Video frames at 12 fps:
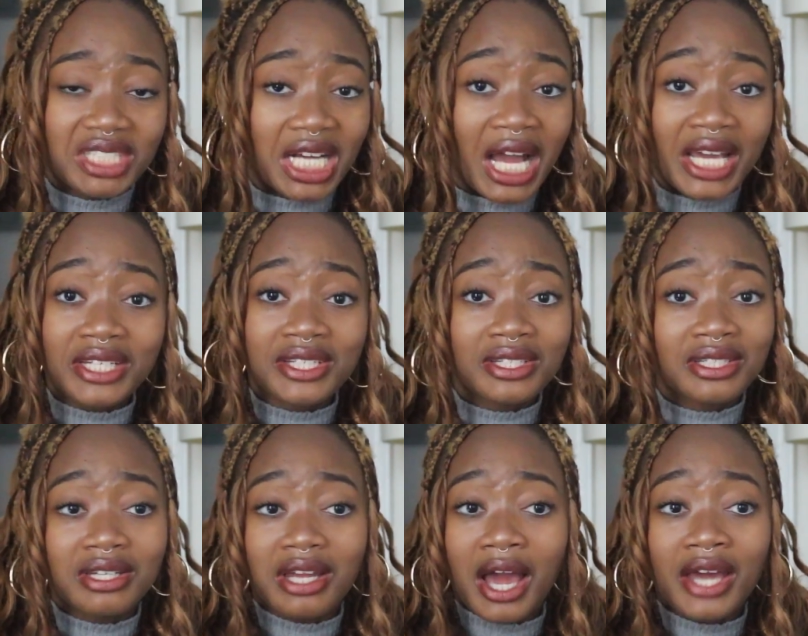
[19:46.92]
I
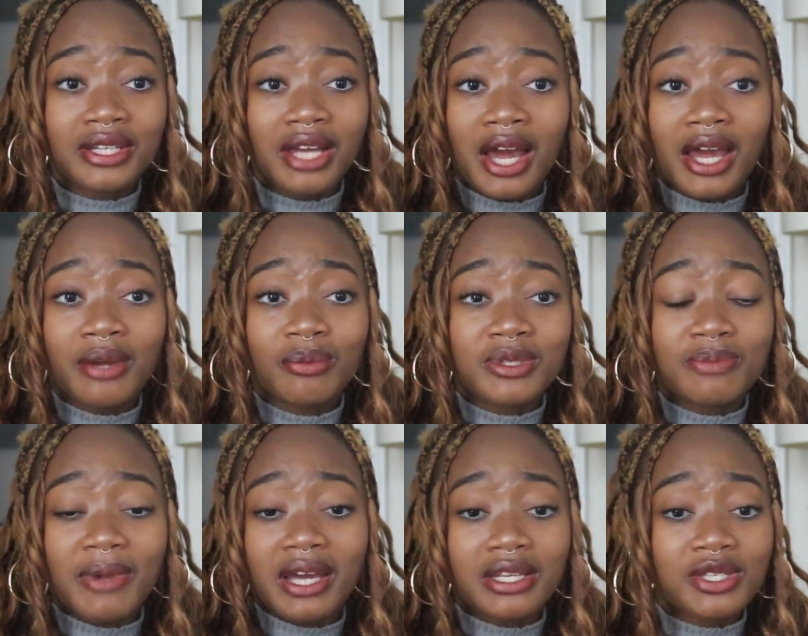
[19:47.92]
didn't. I was
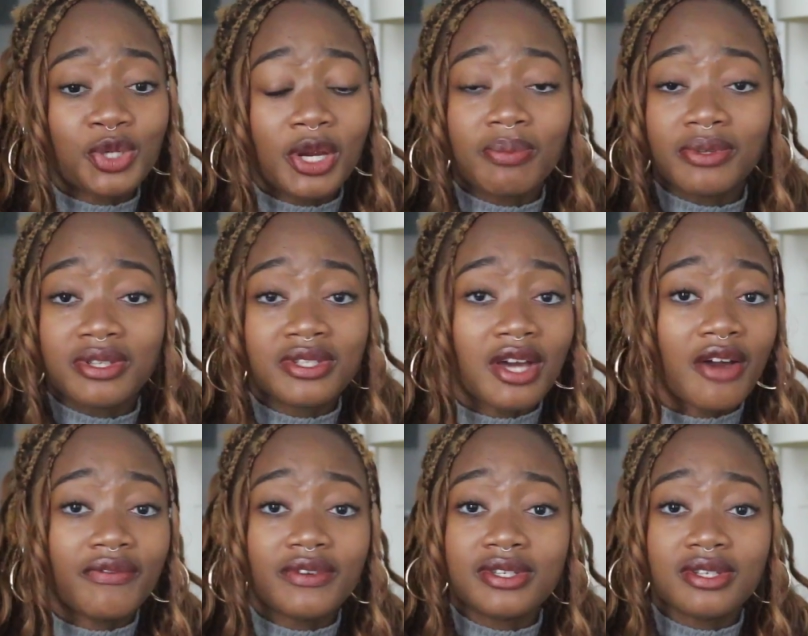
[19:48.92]
barely scraping the
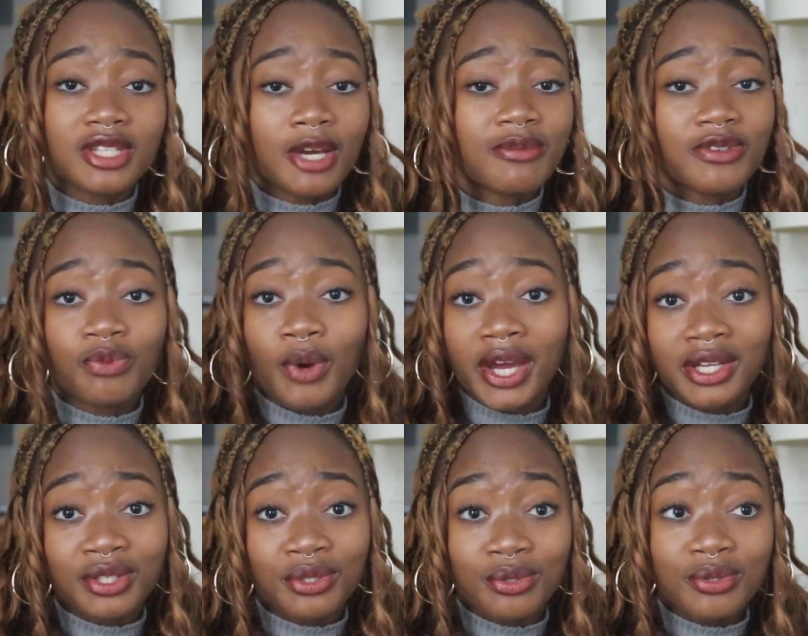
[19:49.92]
surface in terms of what I
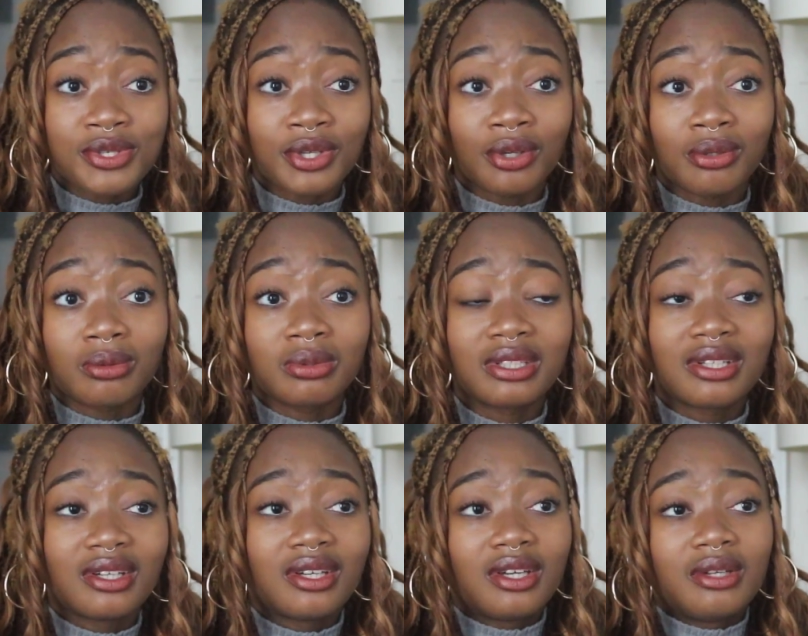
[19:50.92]
knew. So
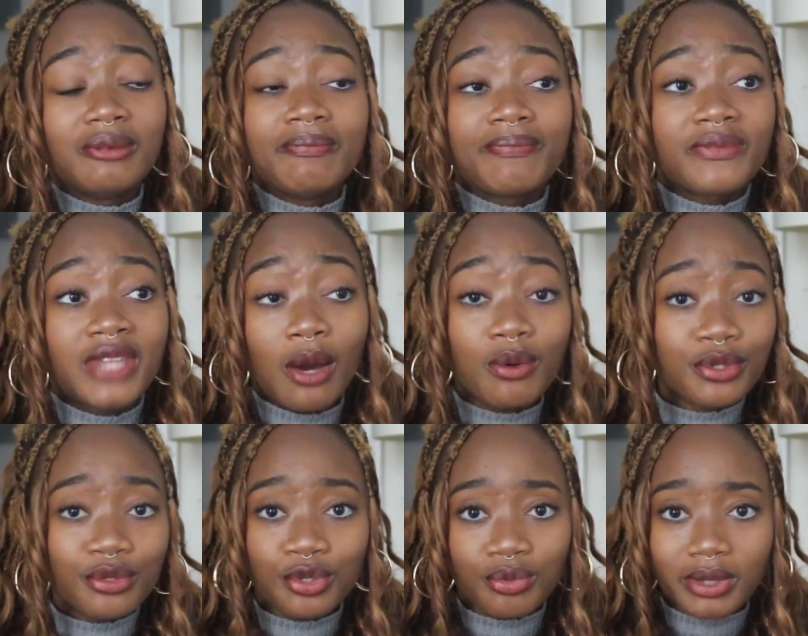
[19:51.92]
that was
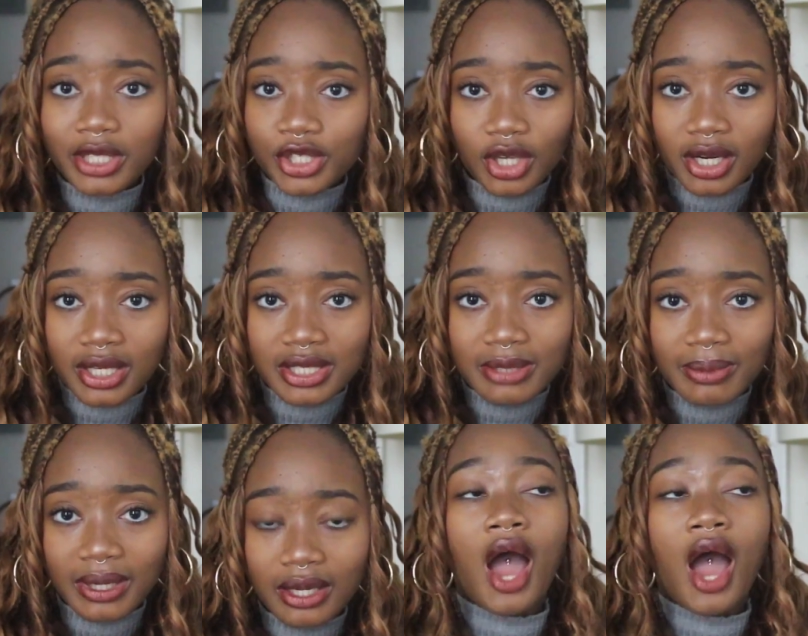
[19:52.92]
also really shocking to me.